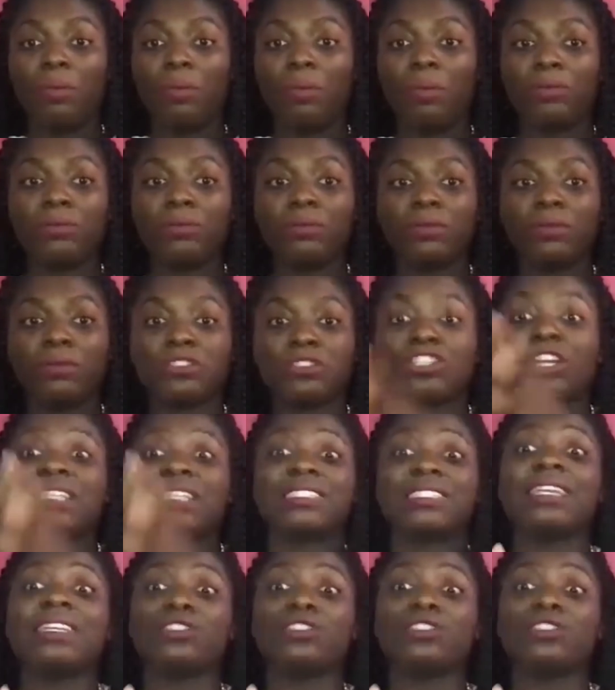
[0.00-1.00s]

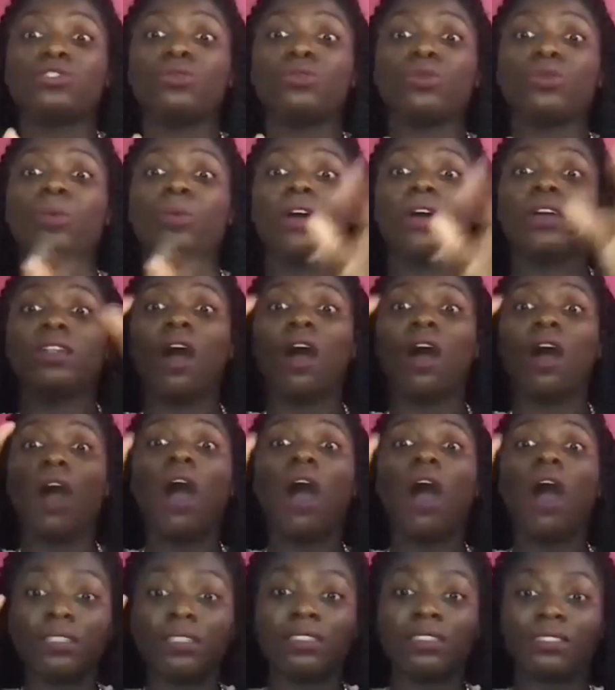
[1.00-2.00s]
translate to the word
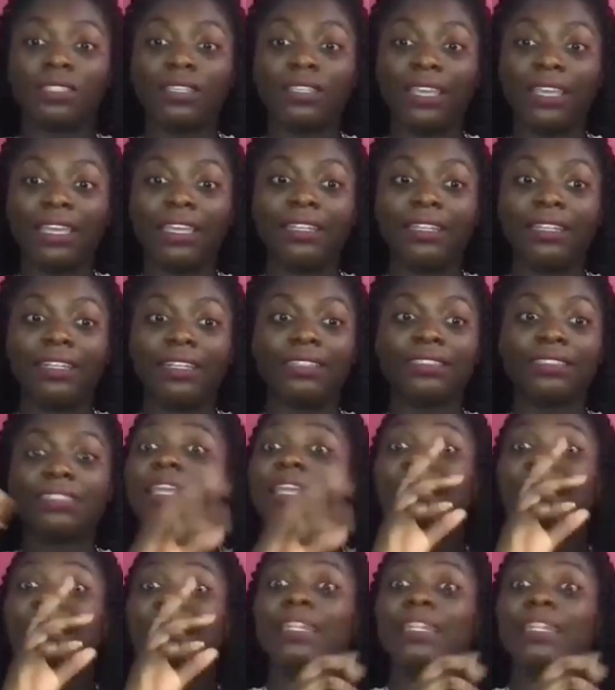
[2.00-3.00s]
art in, say,
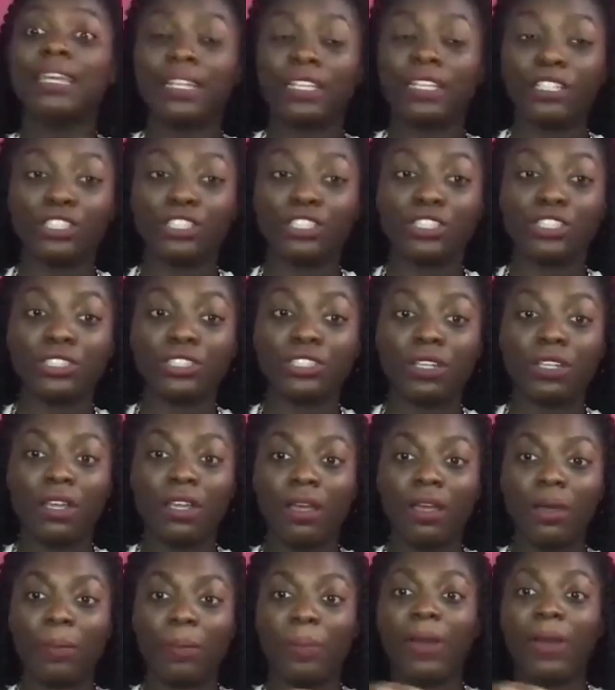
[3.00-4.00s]
in English,
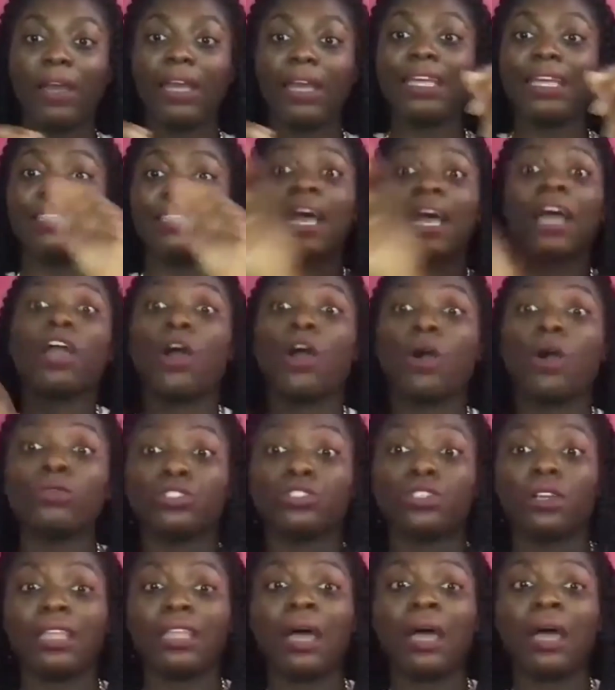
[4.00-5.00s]
but in that culture,
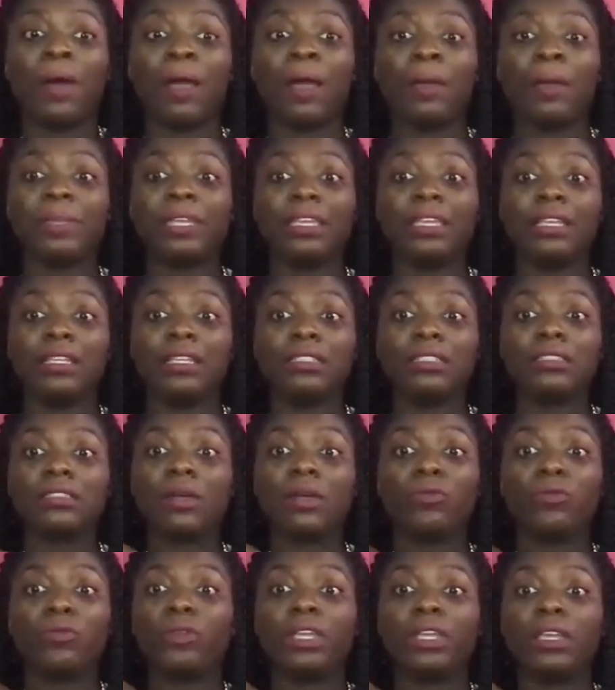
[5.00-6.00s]
that might be
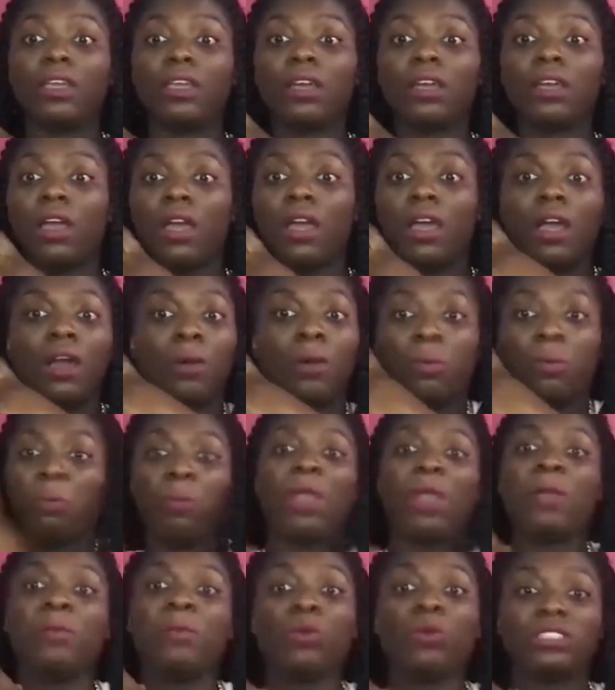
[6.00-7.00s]
something way
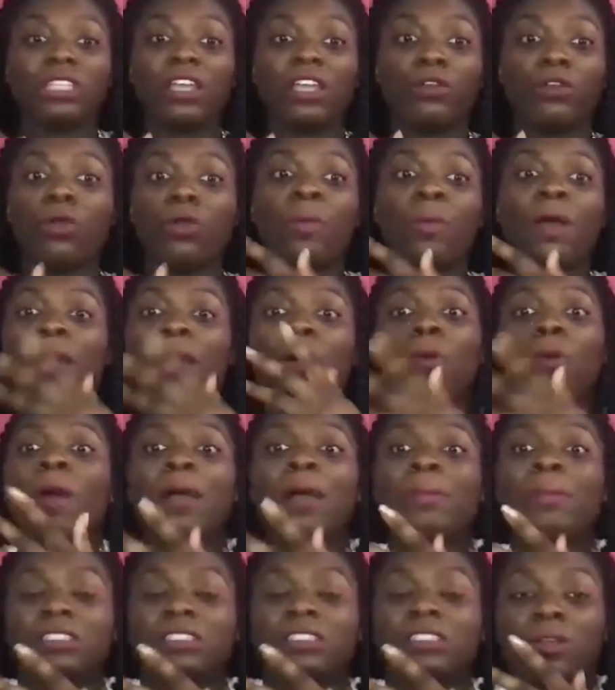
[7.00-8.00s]
more sacred or might be
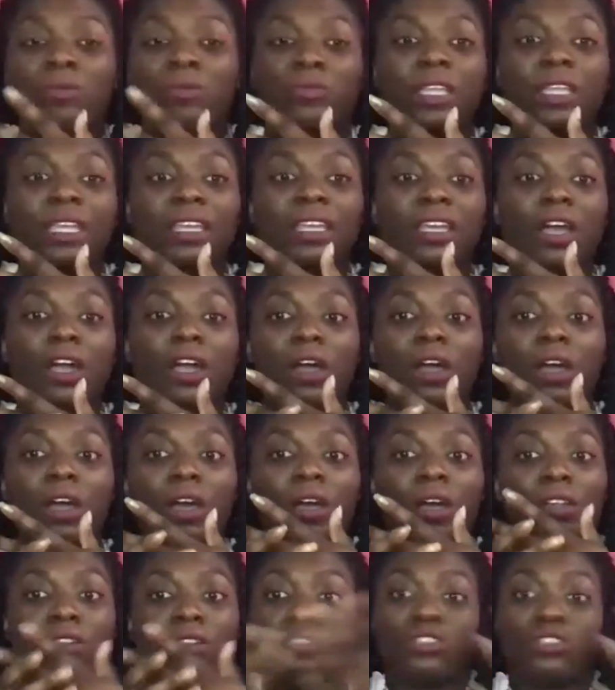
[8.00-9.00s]
something
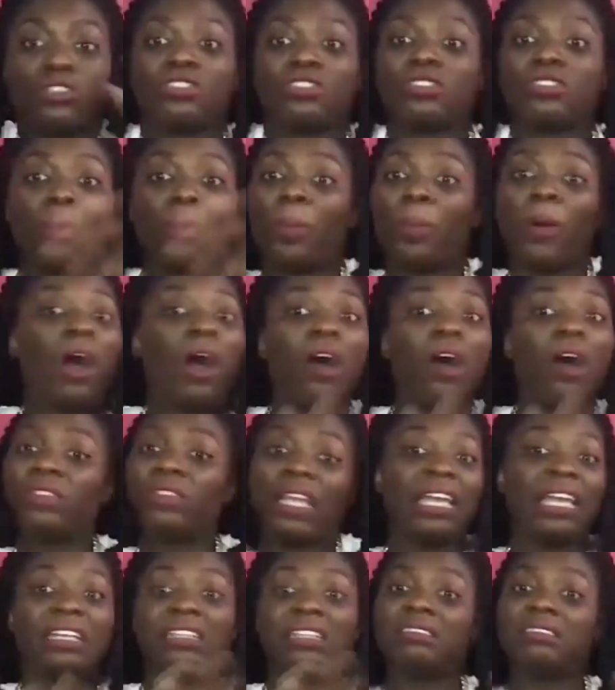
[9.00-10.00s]
just a part of
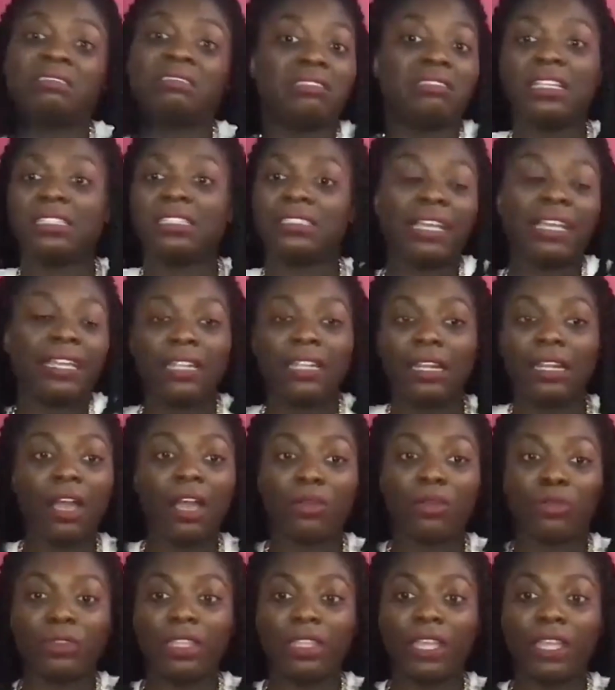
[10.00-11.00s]
their daily life
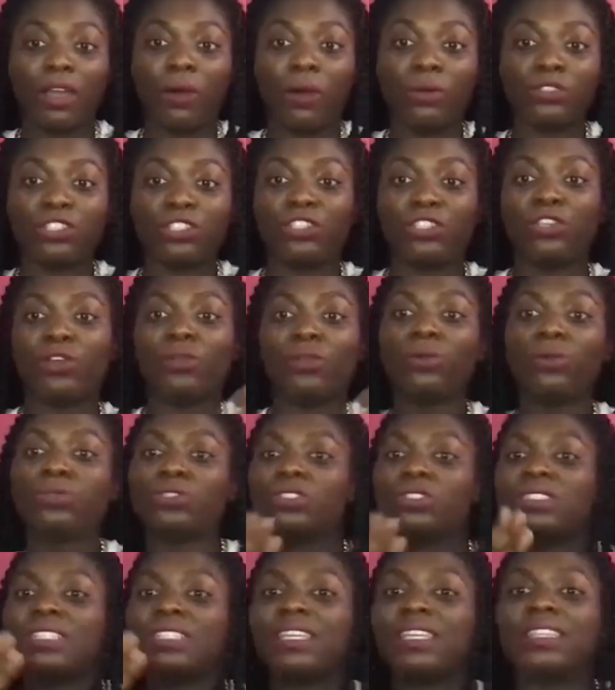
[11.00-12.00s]
in their culture. And you can also
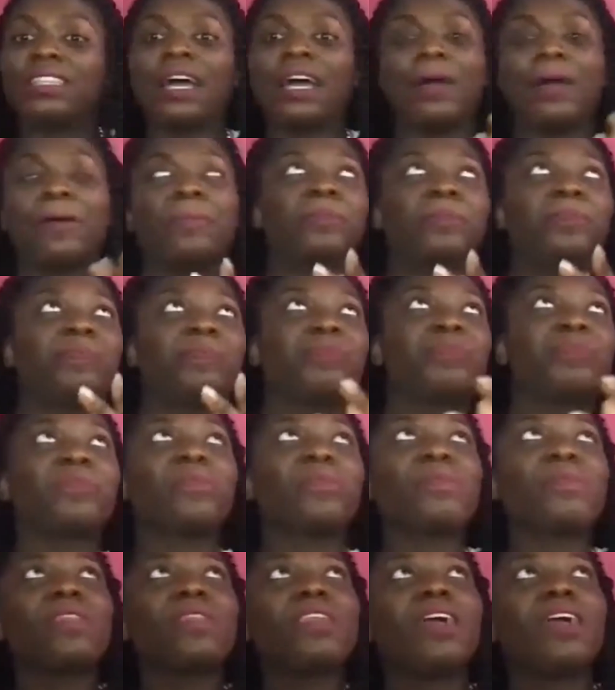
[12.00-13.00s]
see that,
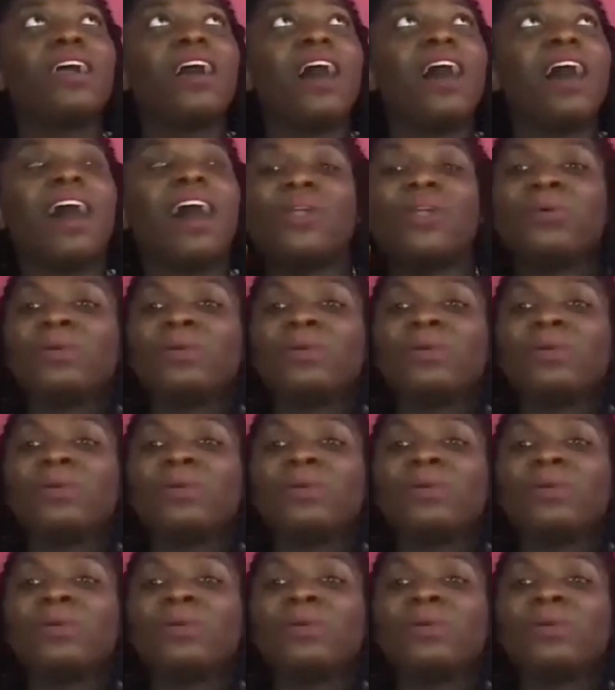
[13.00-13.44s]
I don't want to say